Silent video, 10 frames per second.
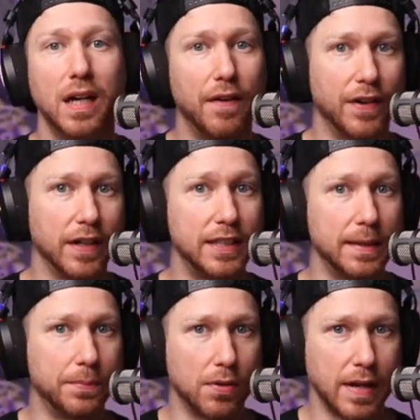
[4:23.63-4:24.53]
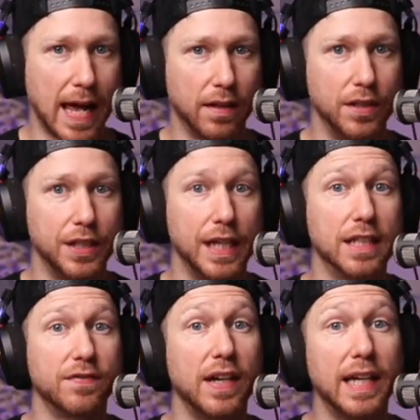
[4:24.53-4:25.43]
A very simple analogy
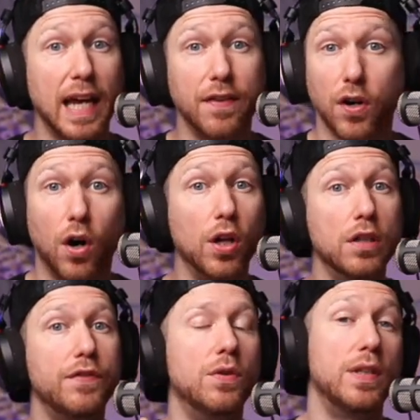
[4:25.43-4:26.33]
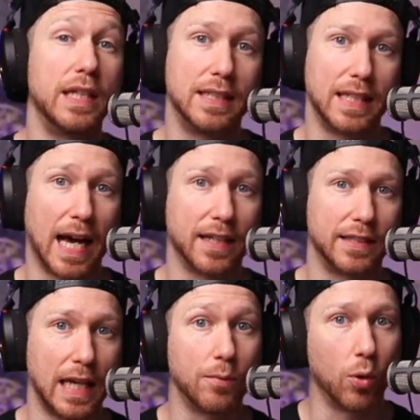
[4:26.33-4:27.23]
is if I gave all of you the exact
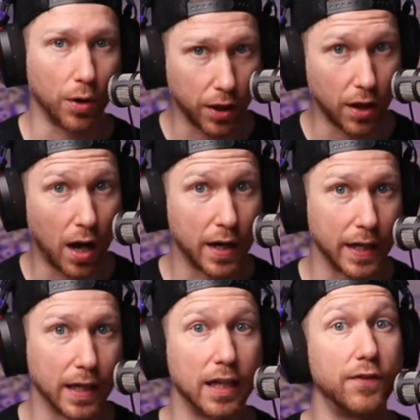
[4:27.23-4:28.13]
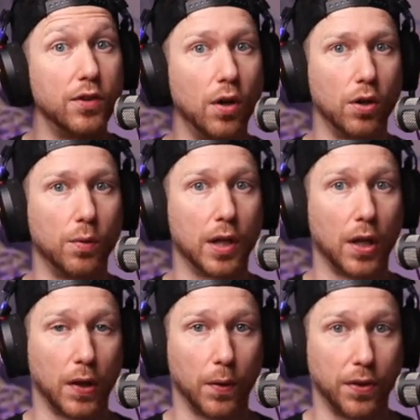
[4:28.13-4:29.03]
same orthotic, and if you don't know what an
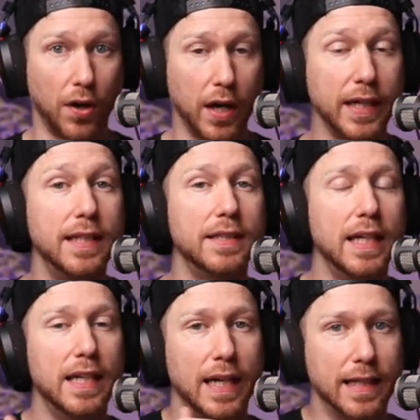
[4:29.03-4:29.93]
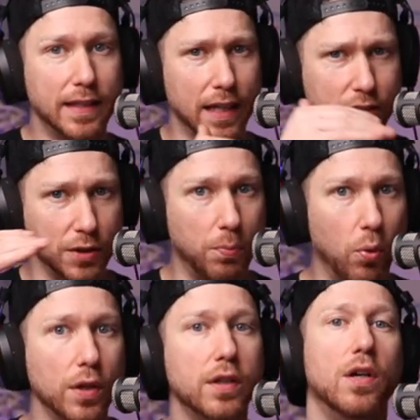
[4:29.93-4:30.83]
orthotic is, it's a
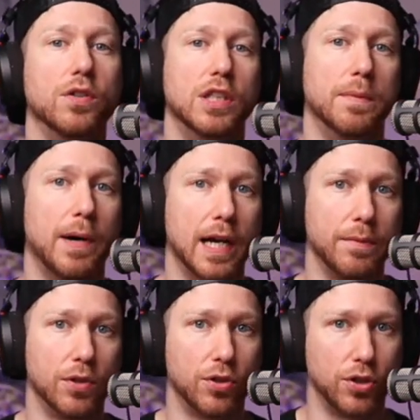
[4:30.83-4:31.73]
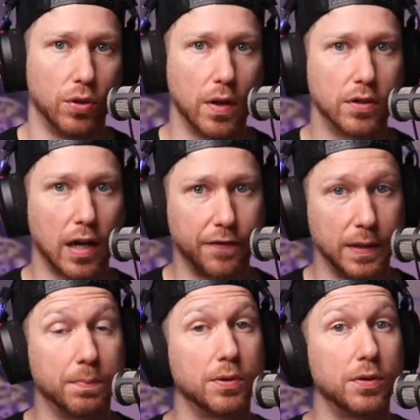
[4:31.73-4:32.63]
support that goes into the bottom of your shoe that's
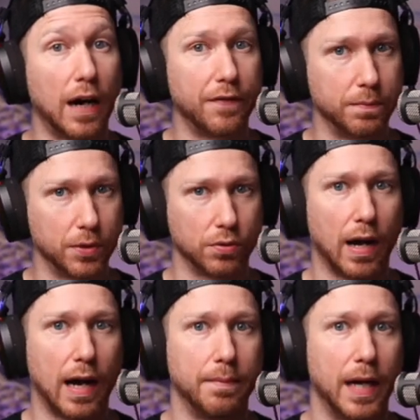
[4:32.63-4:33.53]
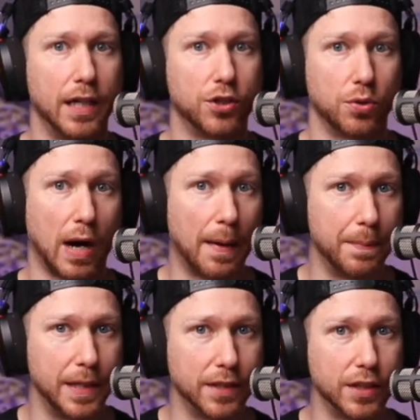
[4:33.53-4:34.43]
awfully often prescribed by a
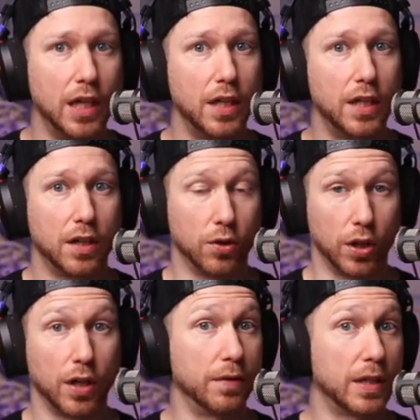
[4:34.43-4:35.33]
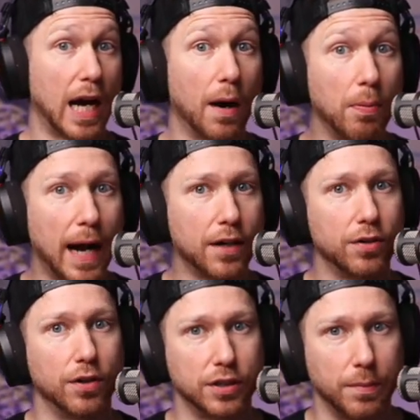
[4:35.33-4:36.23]
chiropodist or a chiropractor
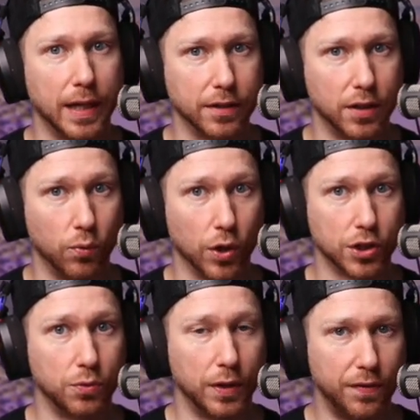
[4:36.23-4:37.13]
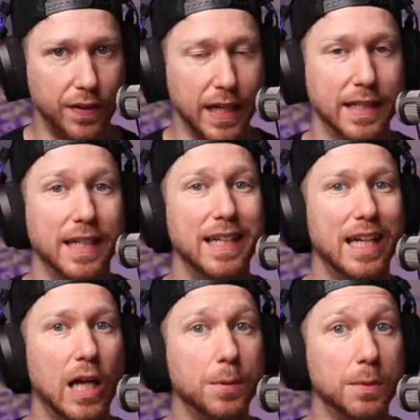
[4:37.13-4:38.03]
or someone else that works with feet.
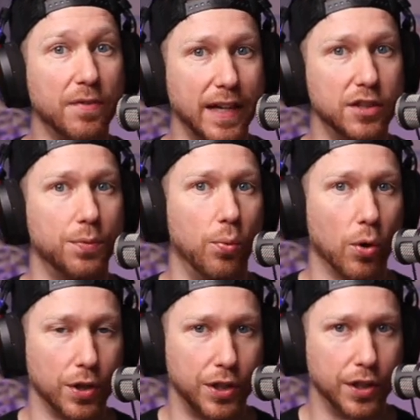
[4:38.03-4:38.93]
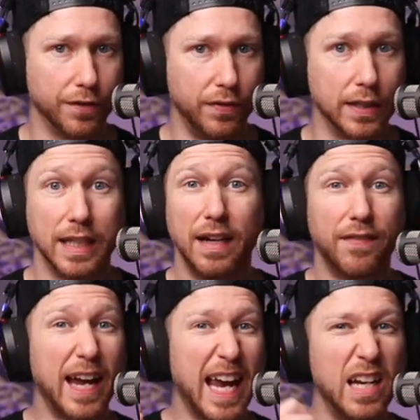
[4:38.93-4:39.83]
It helps to provide support into your foot. If
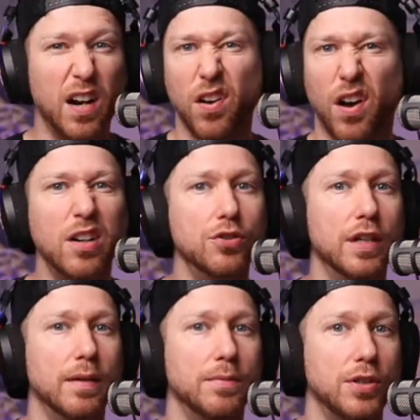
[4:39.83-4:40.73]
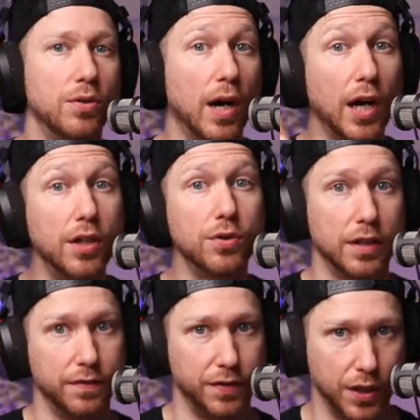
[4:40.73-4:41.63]
I handed out 100 of them to 100
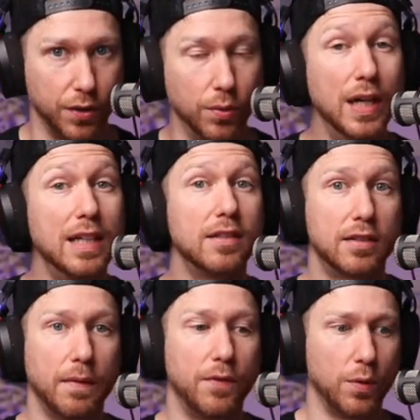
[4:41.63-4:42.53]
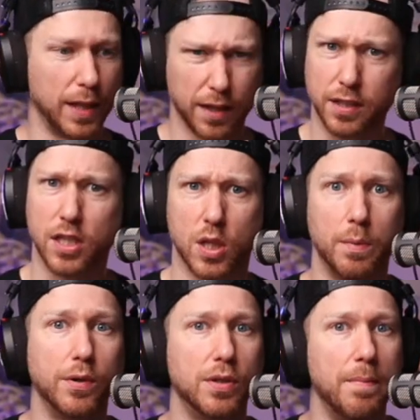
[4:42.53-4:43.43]
of you, some of you would be like, this is the
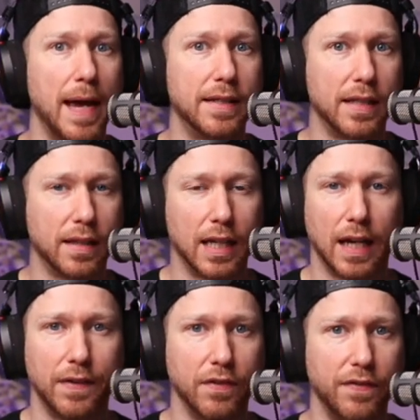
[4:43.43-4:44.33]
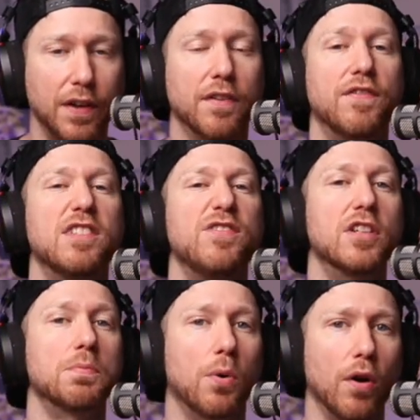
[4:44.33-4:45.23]
most amazing thing I've ever felt. It
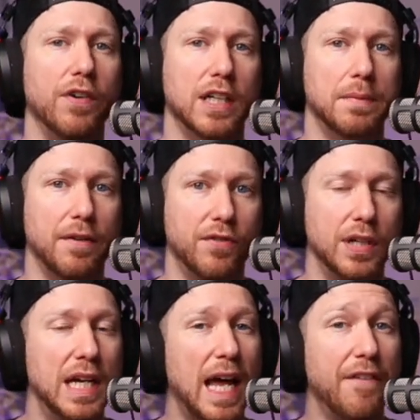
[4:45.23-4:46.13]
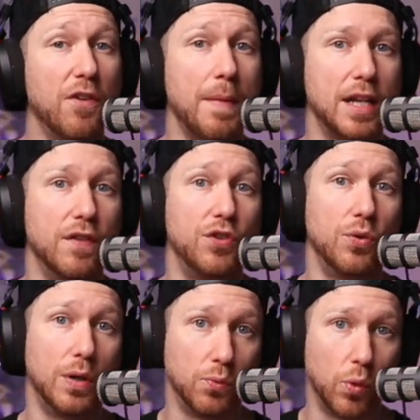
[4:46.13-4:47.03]
feels perfect in my foot, and for many of
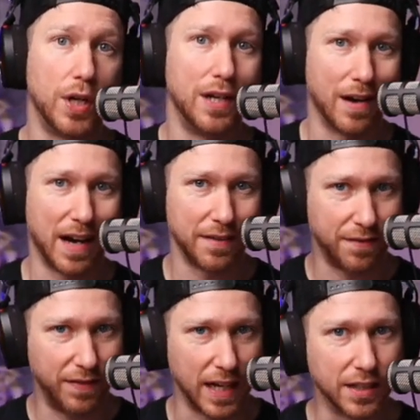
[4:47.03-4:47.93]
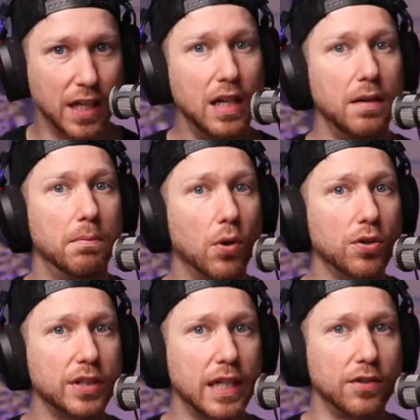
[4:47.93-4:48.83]
you, it would not fit.
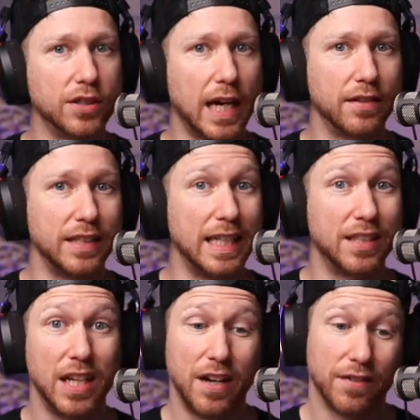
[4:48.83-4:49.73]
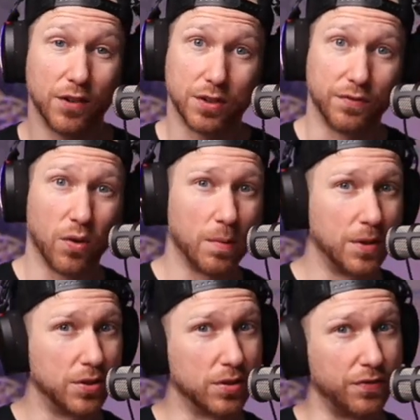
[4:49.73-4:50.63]
motorcycle style seats, first and
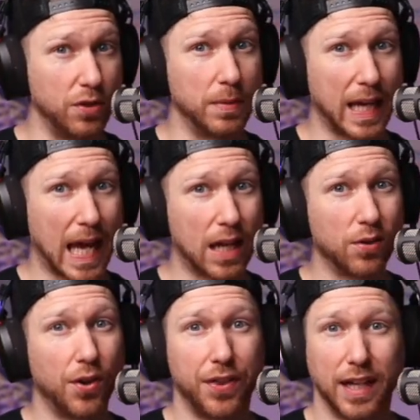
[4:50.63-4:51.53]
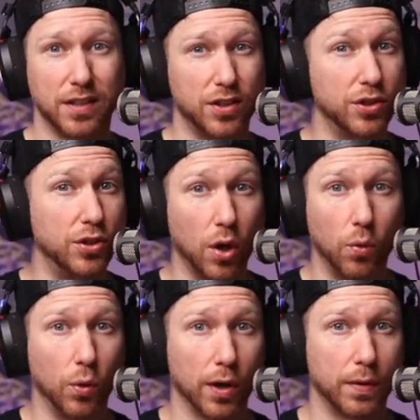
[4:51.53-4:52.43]
foremost, there's a few mechanical things that just
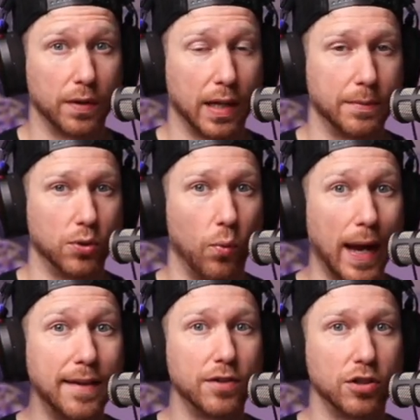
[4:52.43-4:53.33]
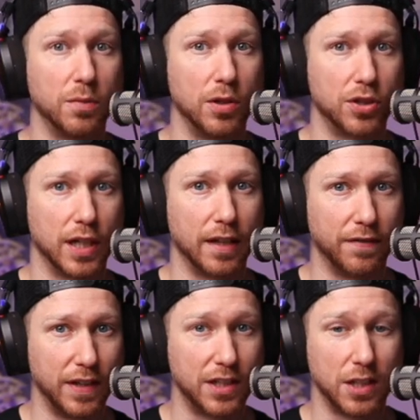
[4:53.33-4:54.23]
don't work when it comes to weight distribution and the
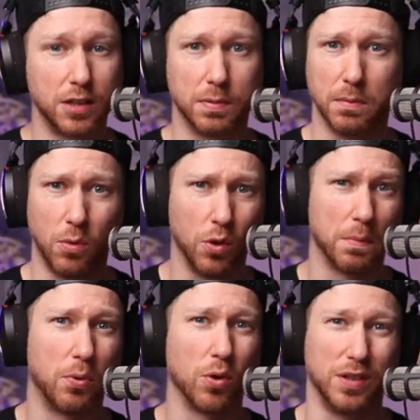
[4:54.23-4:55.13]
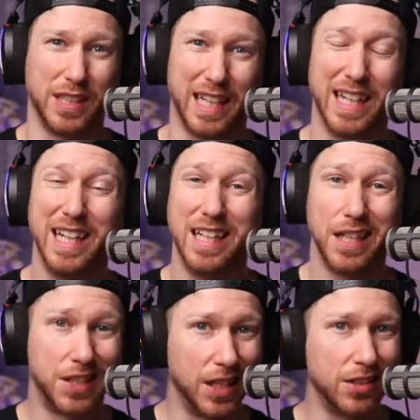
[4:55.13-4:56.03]
physics, but more importantly,
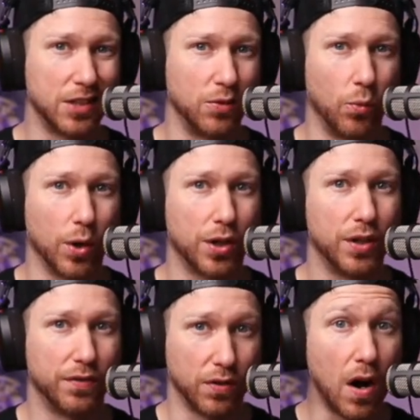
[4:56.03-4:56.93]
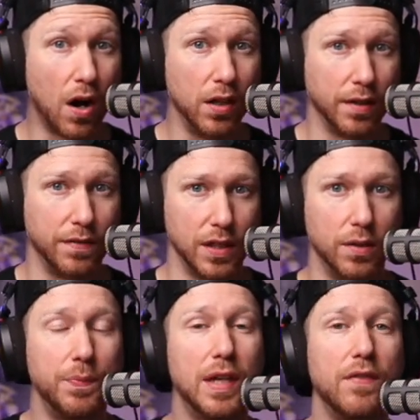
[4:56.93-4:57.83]
it just doesn't work for all of you.